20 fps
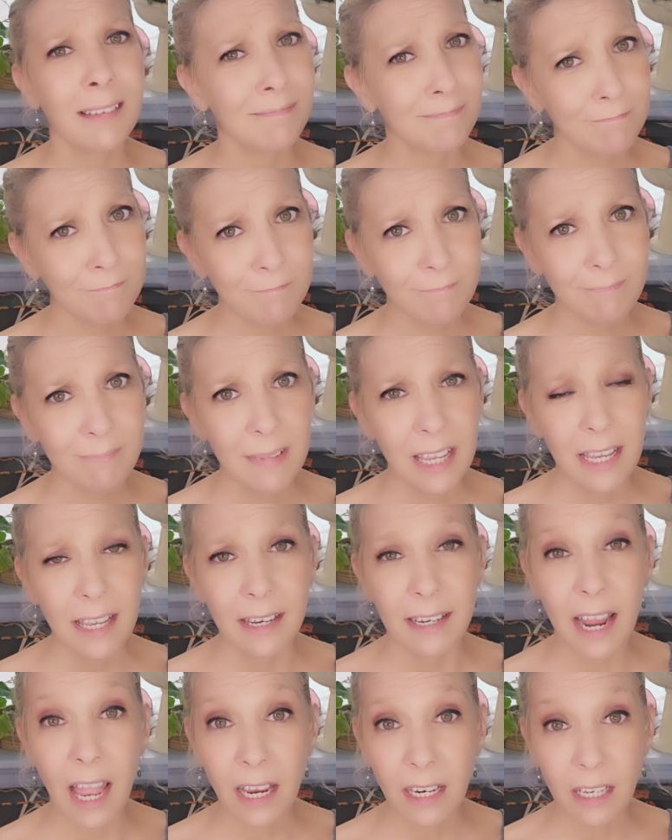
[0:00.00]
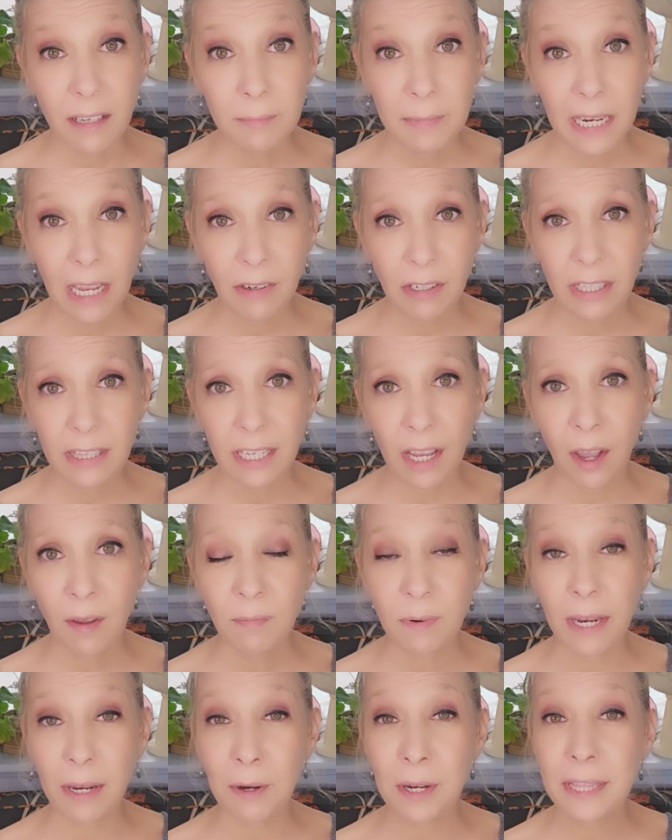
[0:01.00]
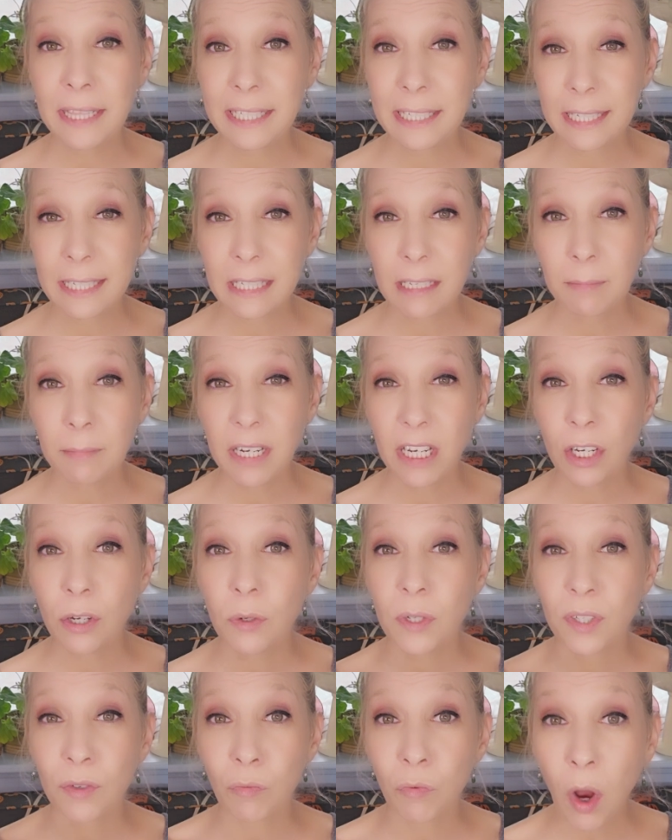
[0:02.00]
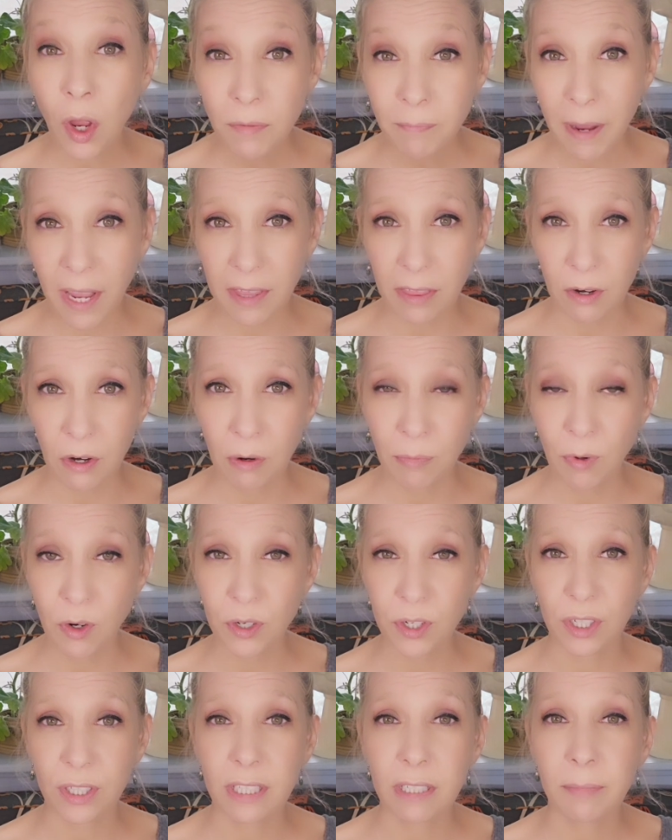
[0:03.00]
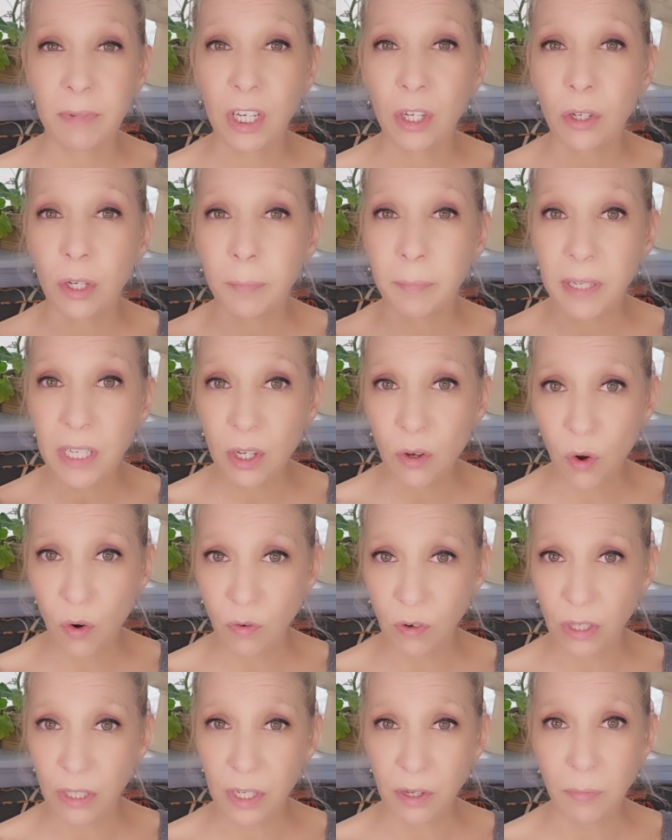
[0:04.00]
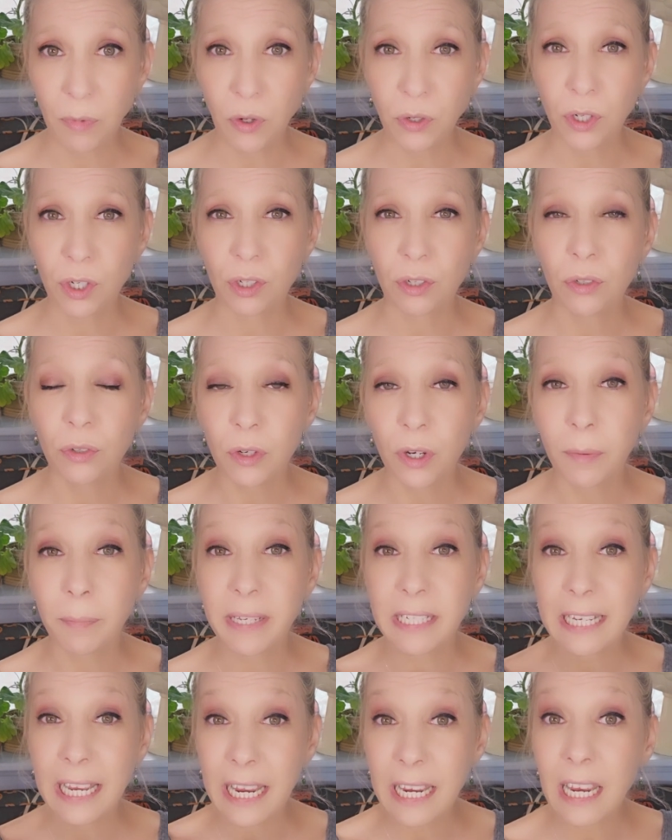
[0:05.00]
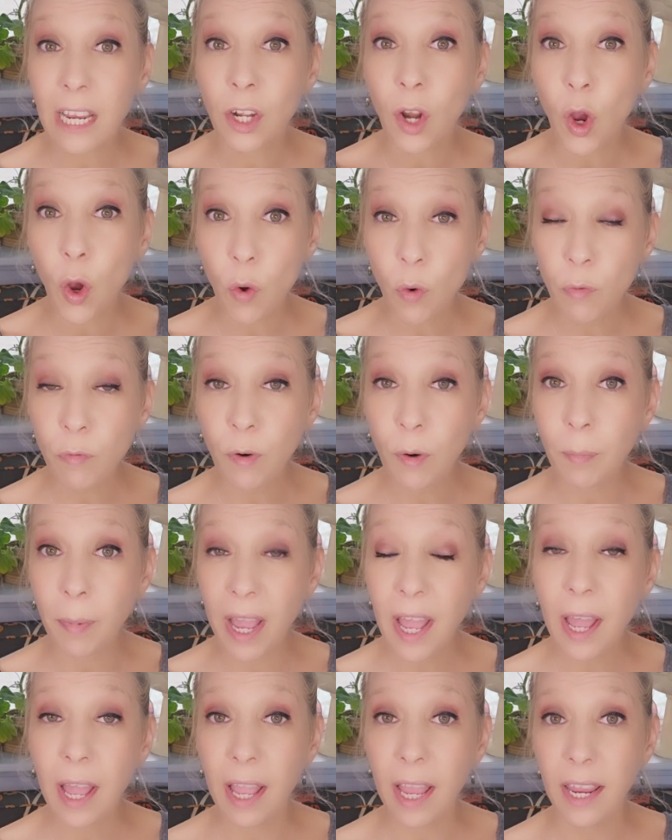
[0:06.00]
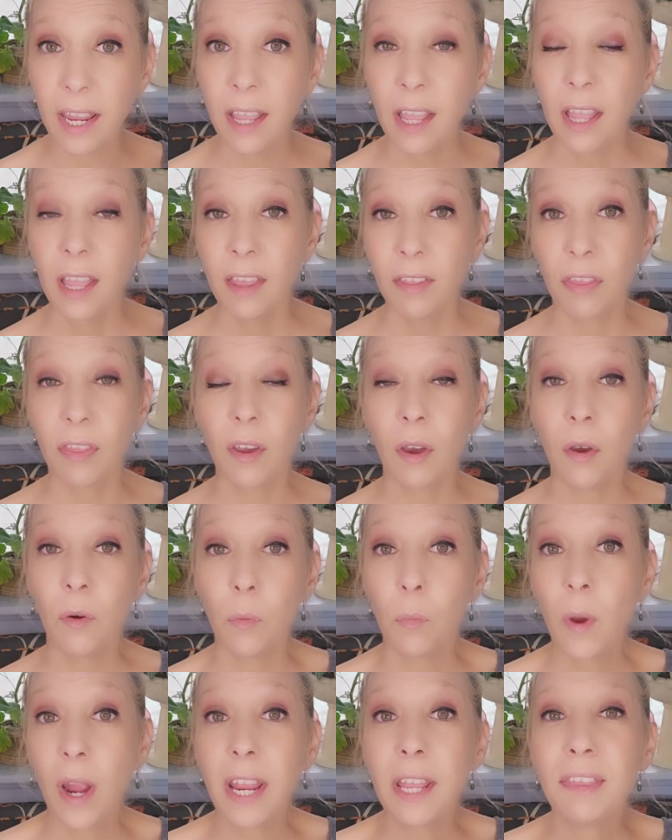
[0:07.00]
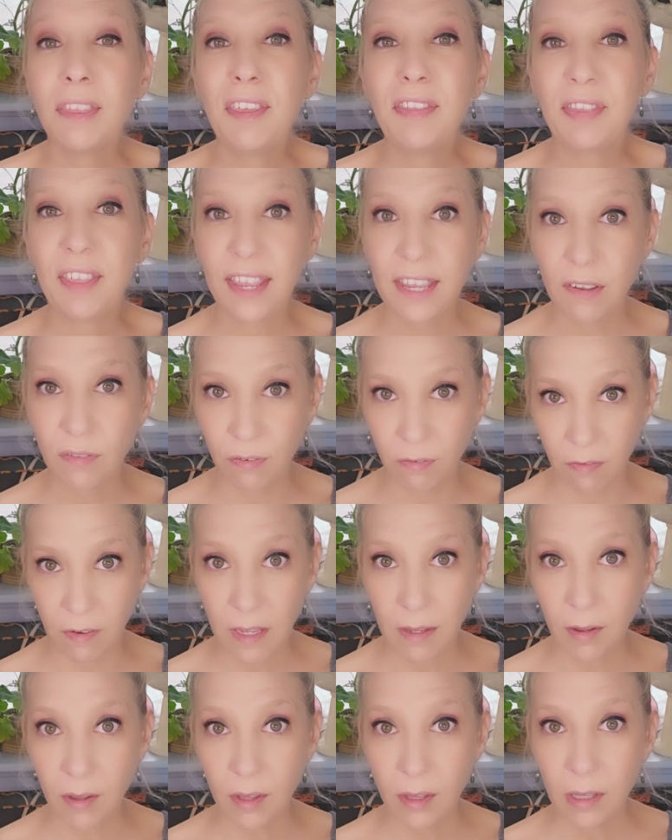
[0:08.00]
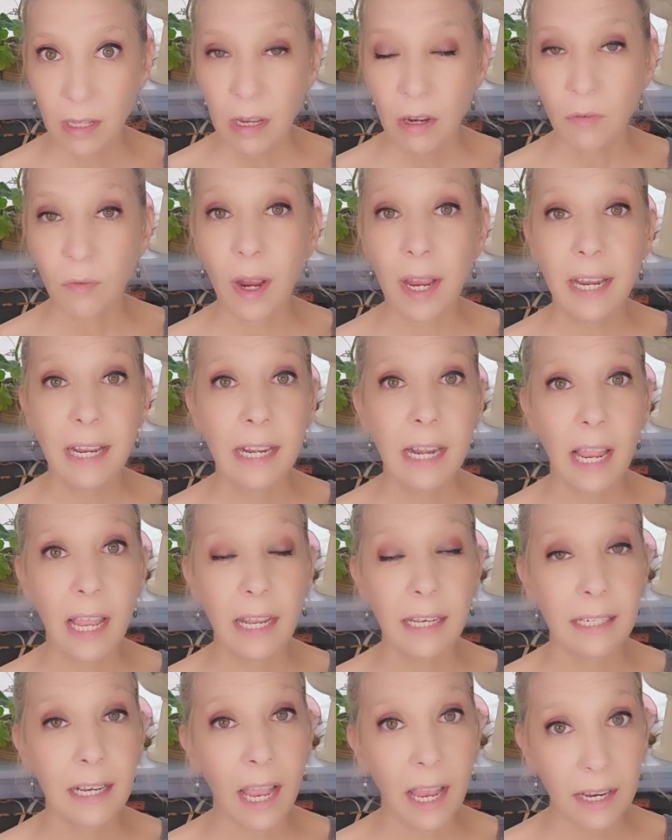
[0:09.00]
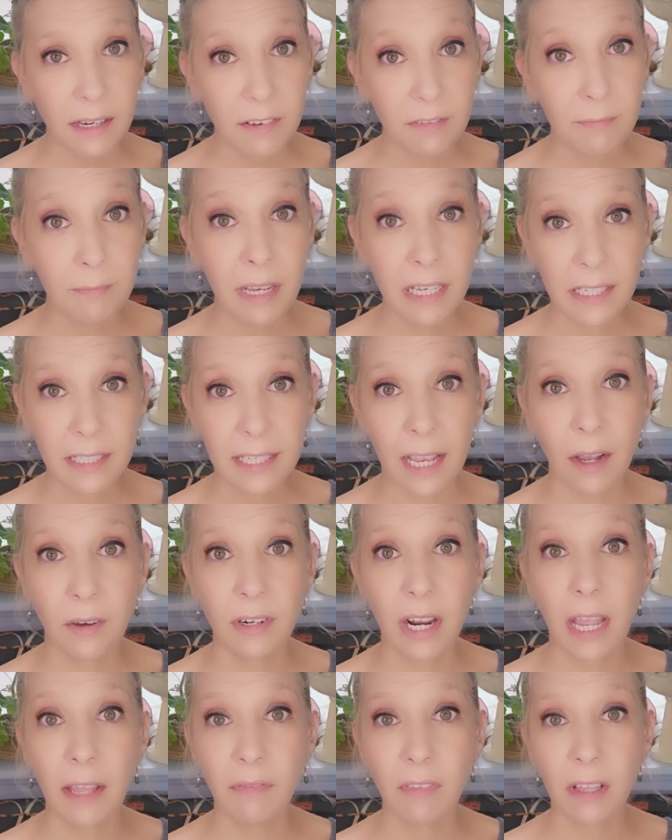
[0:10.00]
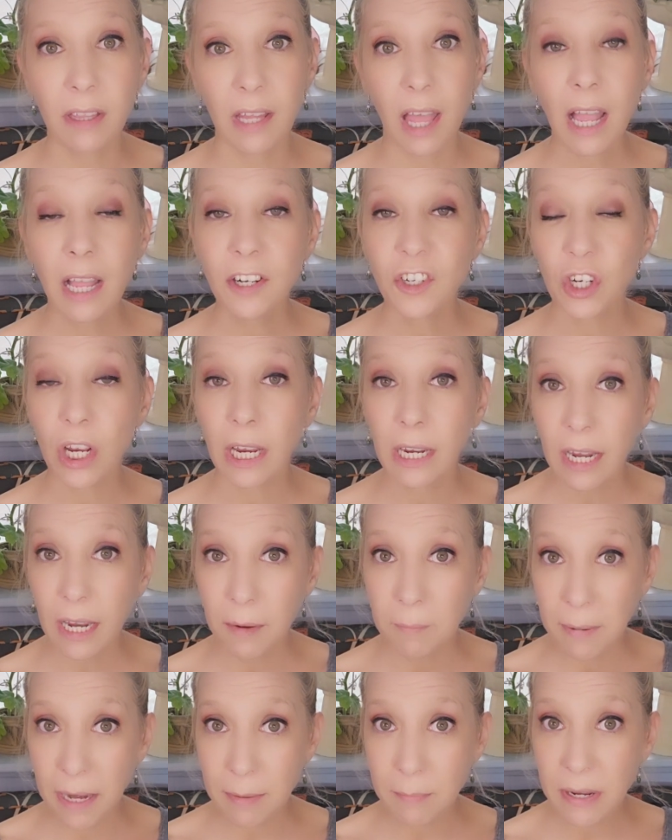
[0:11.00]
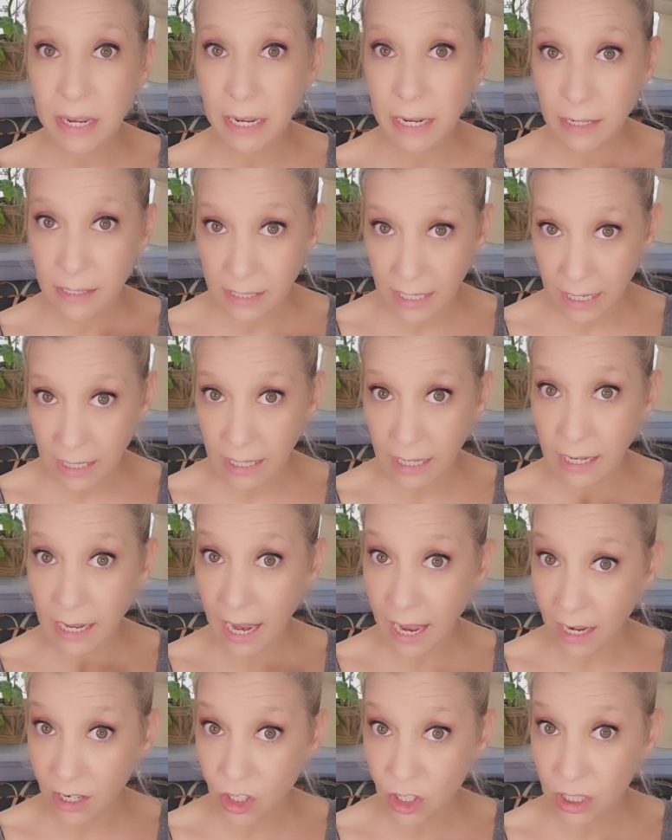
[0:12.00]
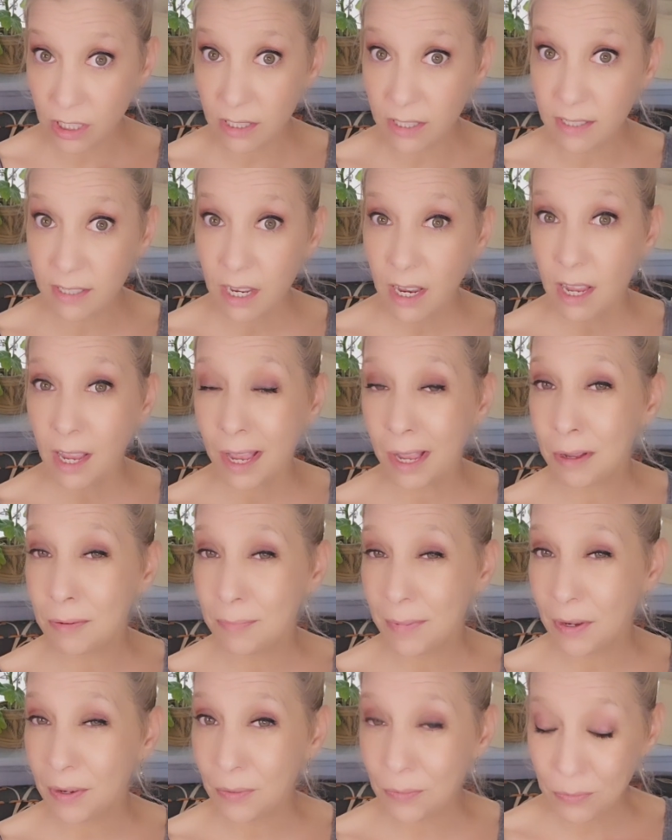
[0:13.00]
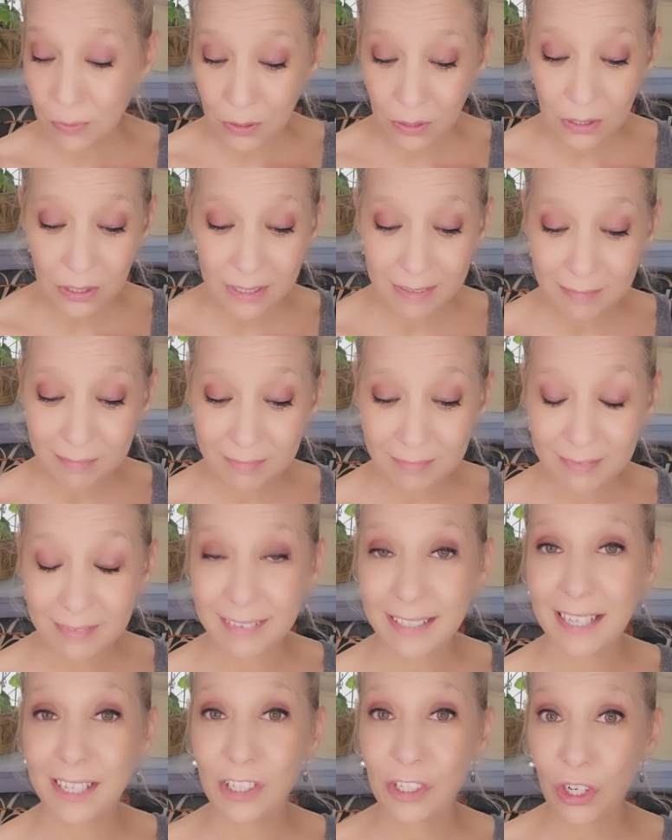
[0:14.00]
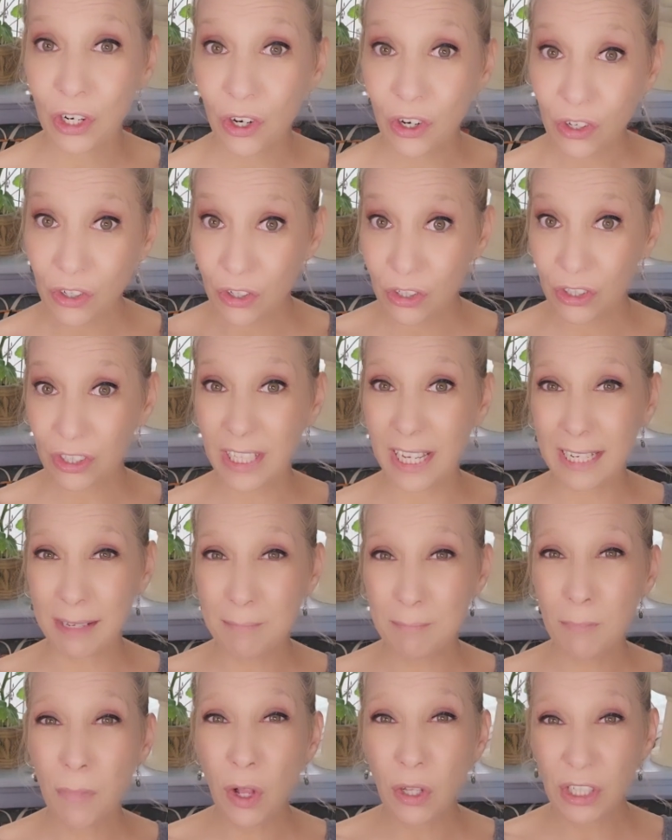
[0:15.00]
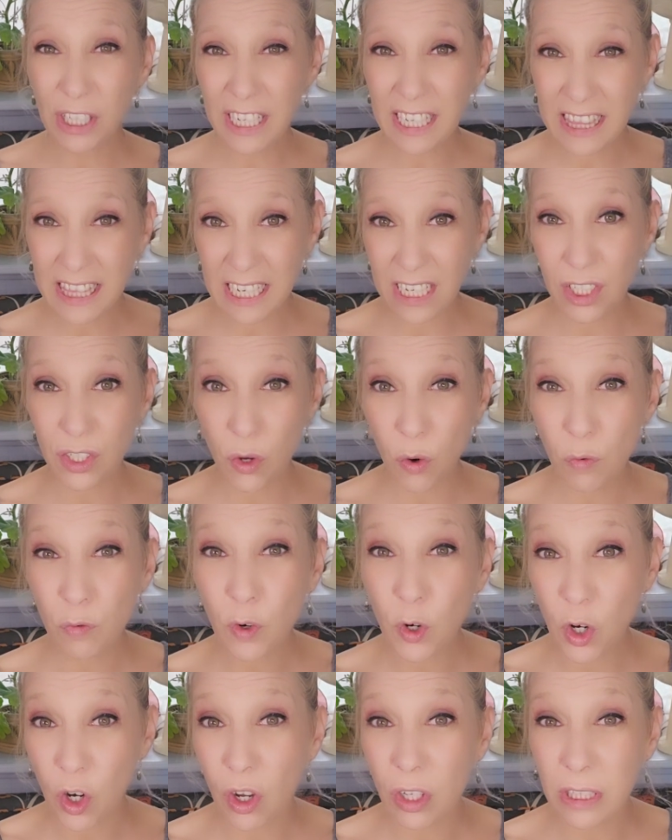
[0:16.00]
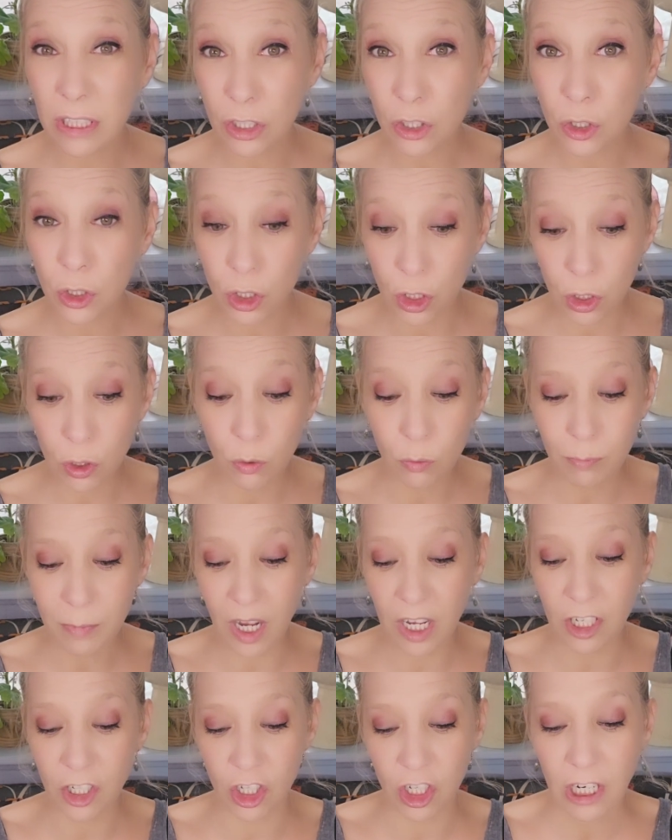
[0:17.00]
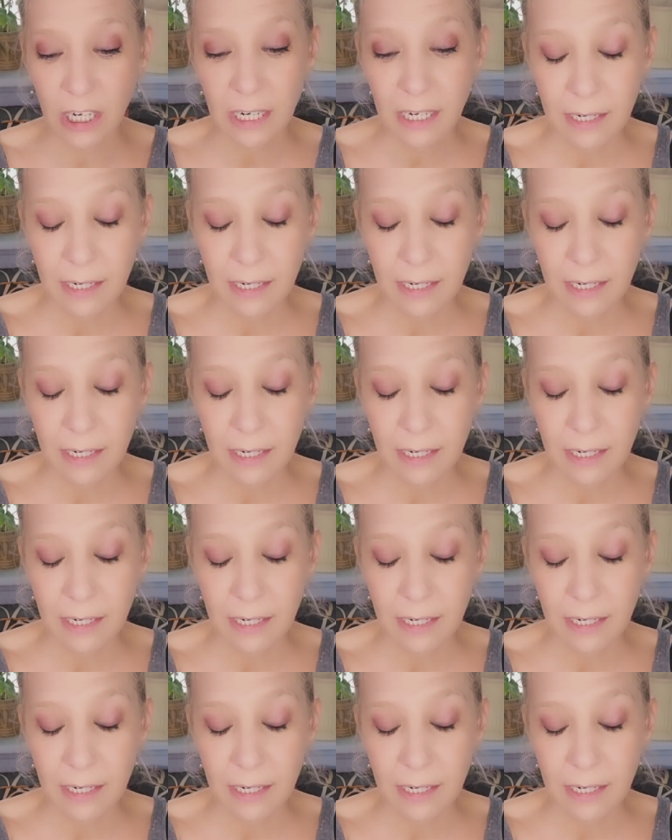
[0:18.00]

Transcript: Not coming out in the upright, right? This is somebody who is run by their emotions, somebody who could be overly emotional, who could be taken over by the way that they feel, right? And kind of miss out on the logic, and maybe taking actions or internal, like mulling things over a little too much.